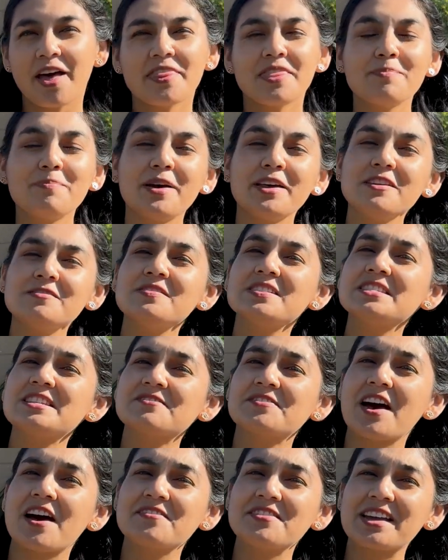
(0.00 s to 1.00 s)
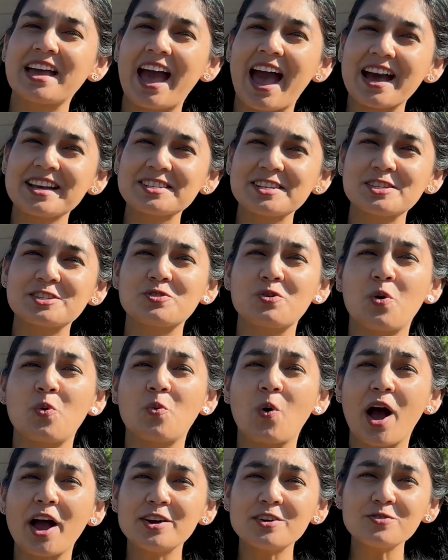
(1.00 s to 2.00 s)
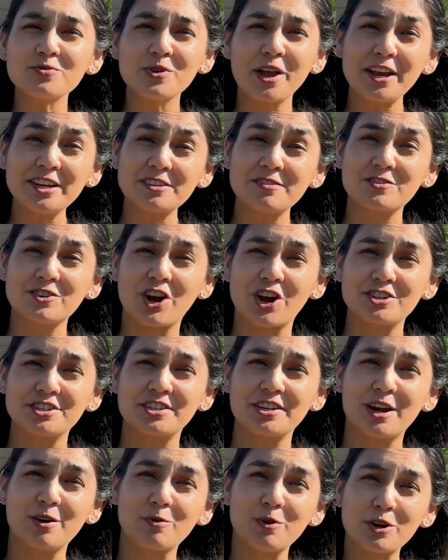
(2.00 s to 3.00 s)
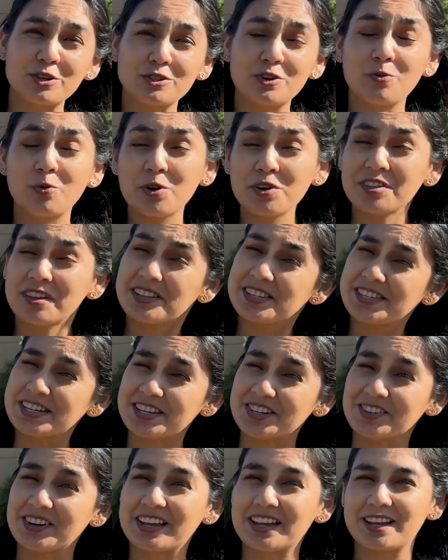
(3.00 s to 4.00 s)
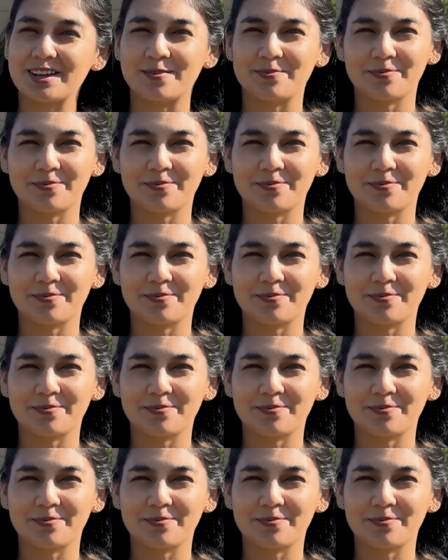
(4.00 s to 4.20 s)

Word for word: the benefits of having access to a wider range of charging networks are worth considering.